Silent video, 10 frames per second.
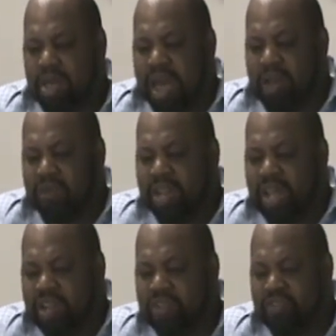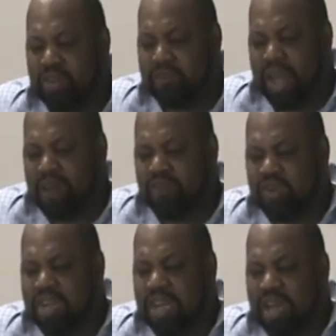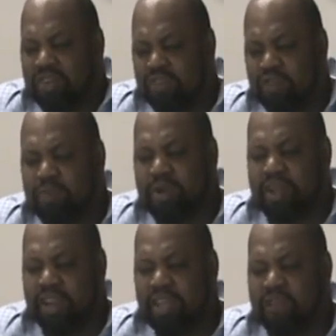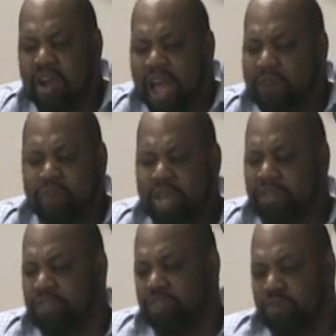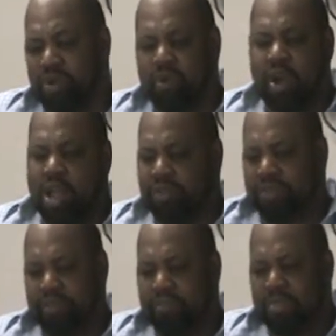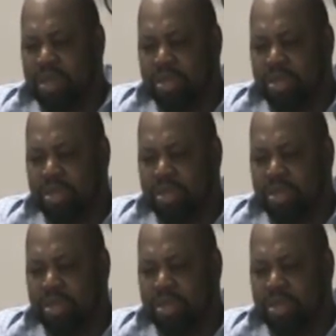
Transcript: And relationship, every true believer have relationship with Christ. Yes.